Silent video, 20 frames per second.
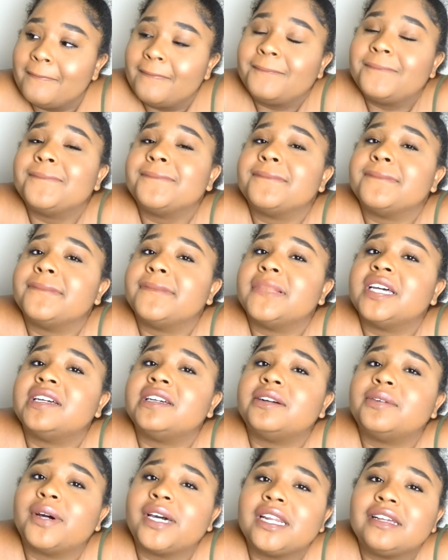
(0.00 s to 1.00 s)

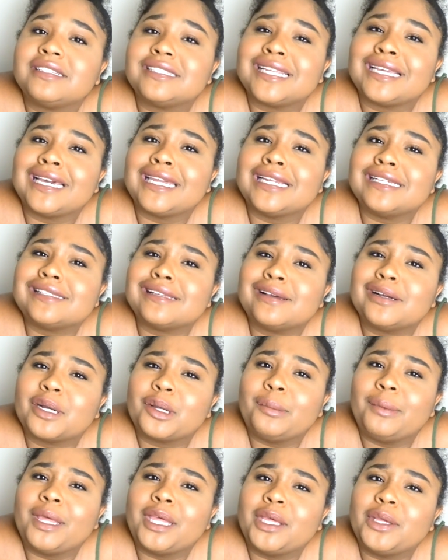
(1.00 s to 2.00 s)
What else I gotta talk
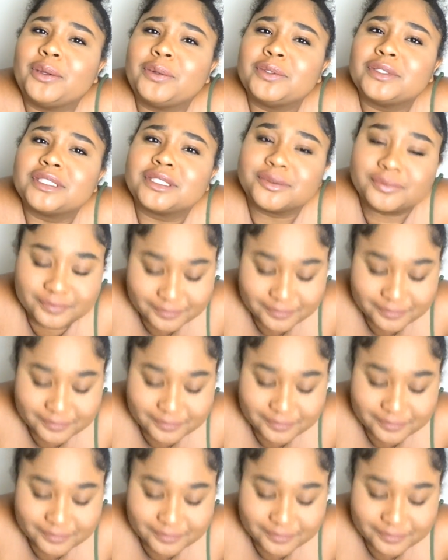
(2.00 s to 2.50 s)
about?